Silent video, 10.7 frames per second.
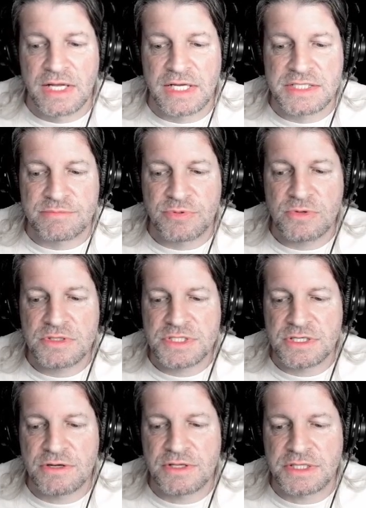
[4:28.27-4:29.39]
It's important
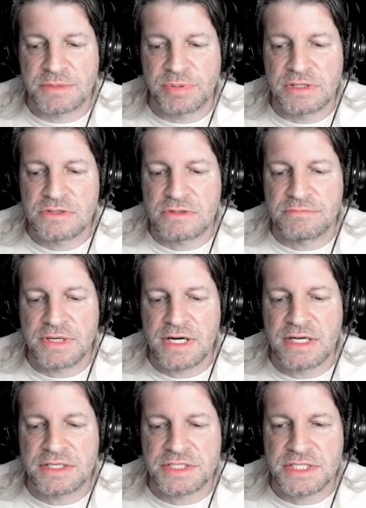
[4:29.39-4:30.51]
to know that the political
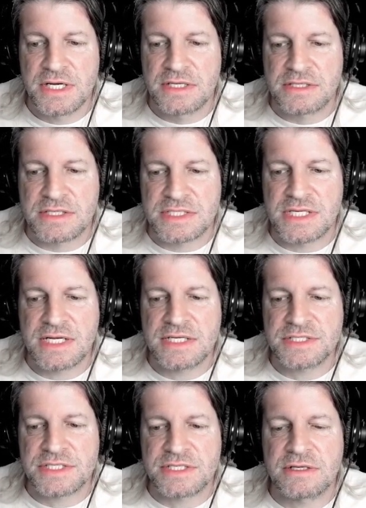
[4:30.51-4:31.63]
bias does not
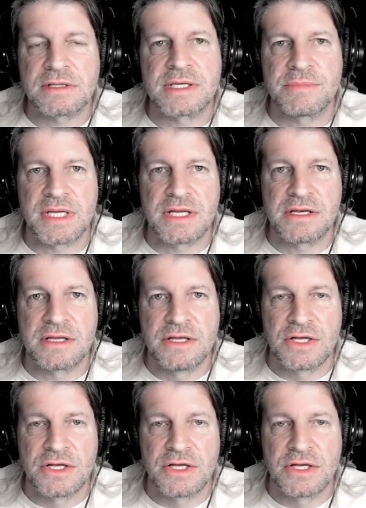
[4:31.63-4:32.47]
necessarily mean